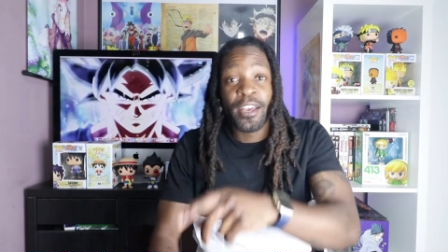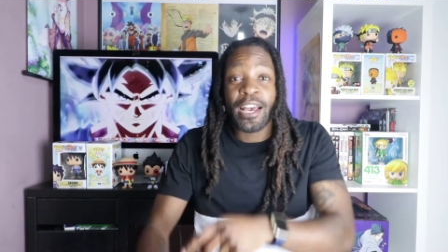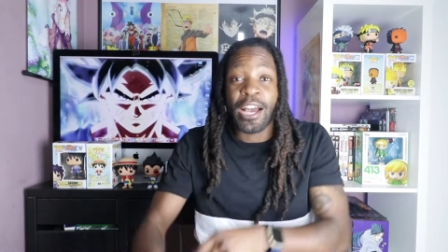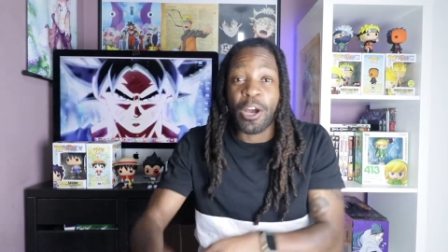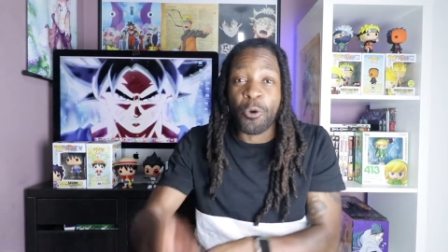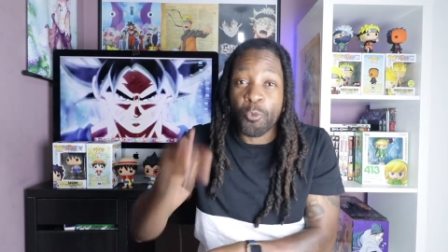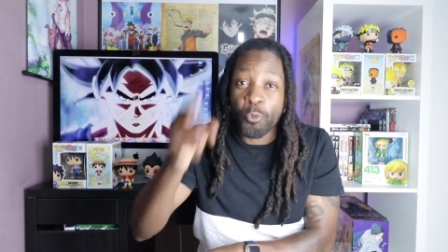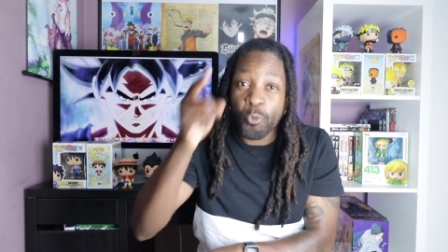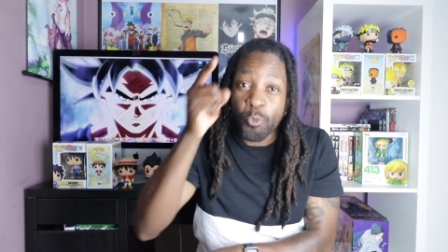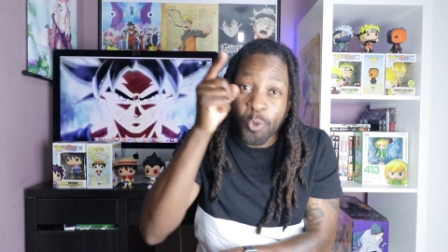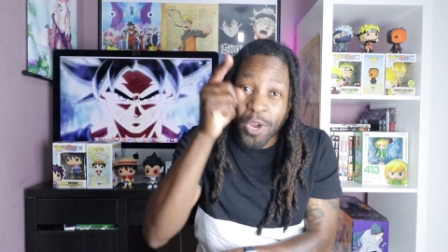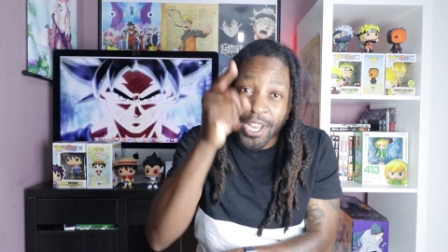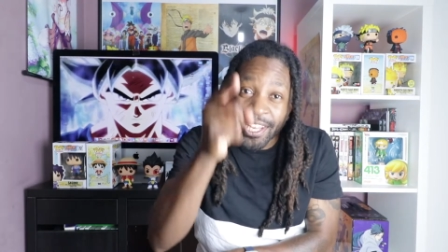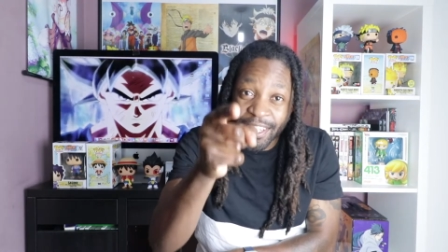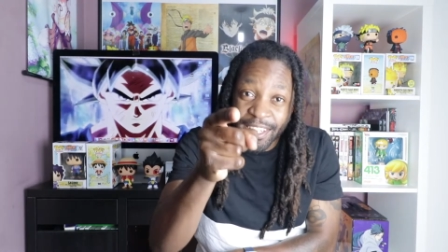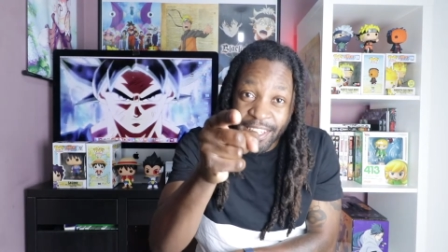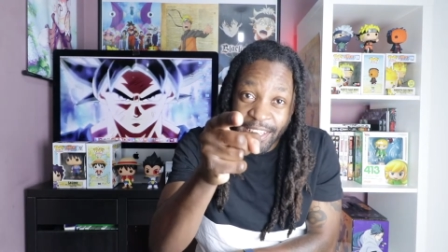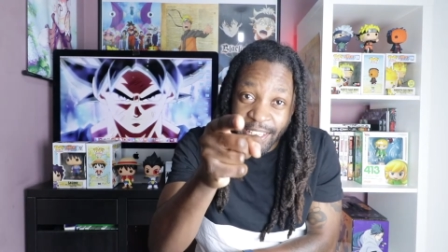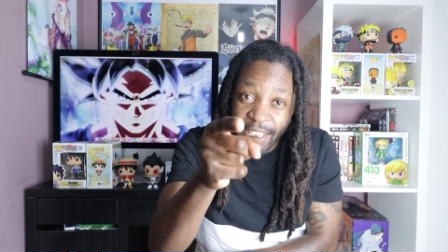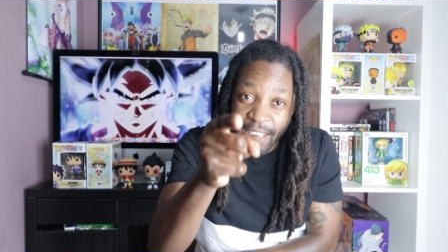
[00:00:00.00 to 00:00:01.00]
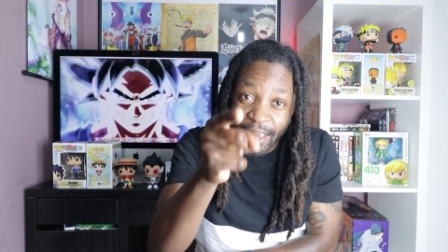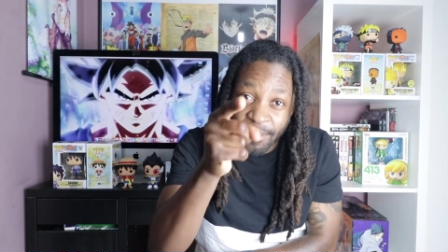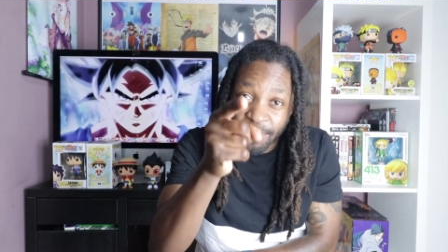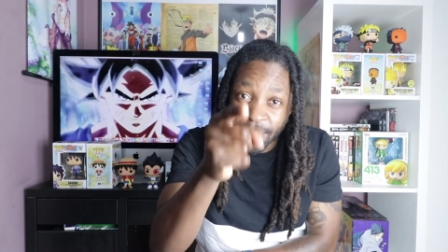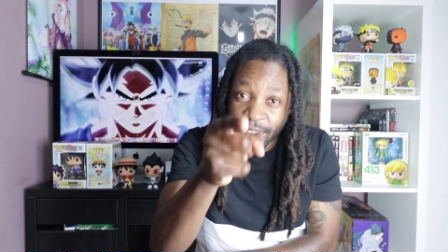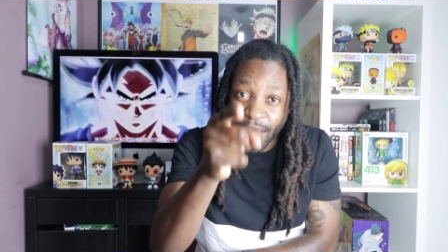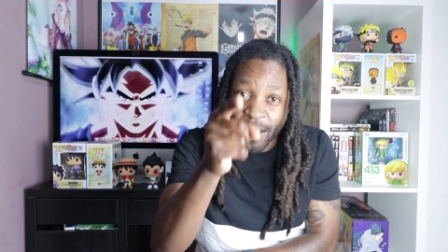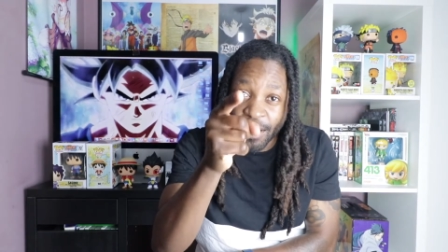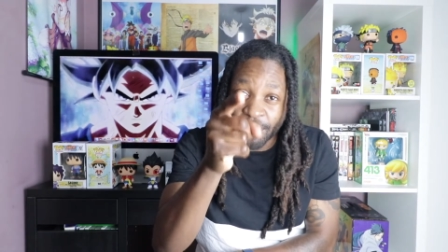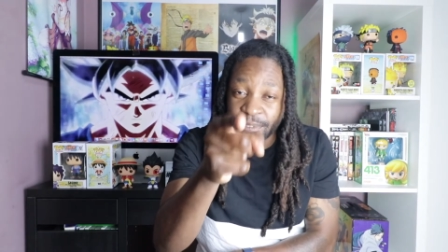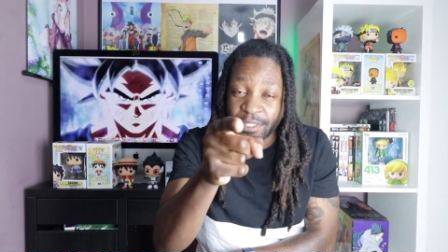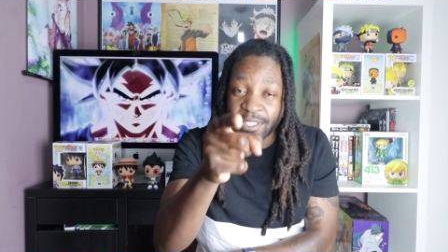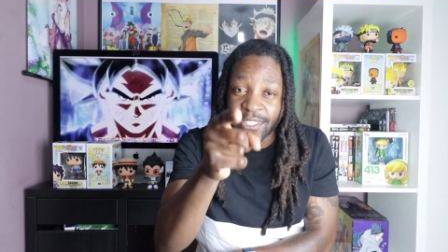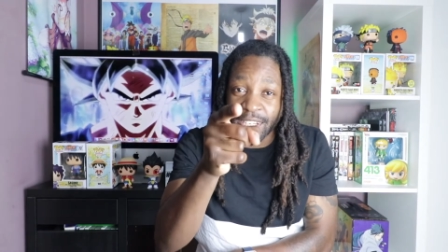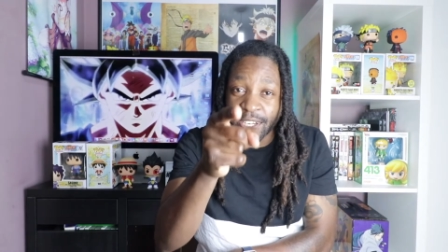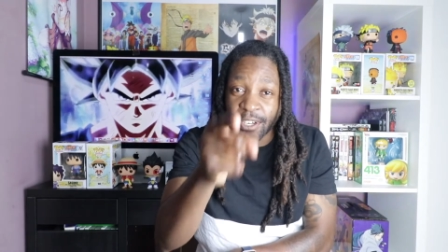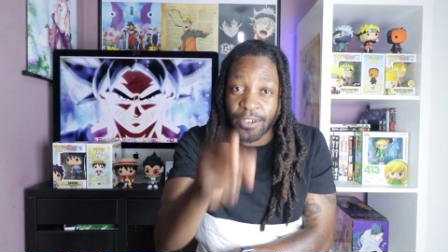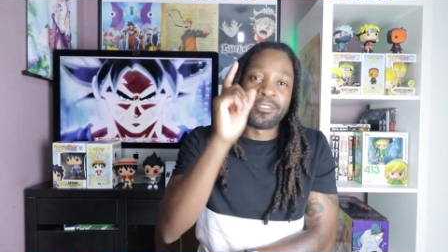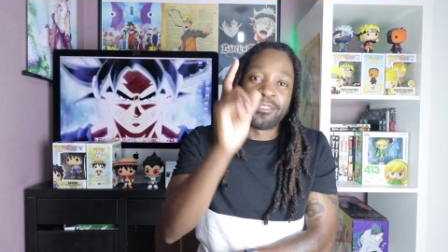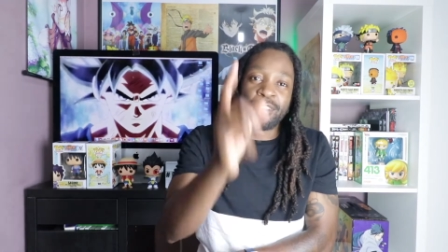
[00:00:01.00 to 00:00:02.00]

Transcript: And when the game comes out,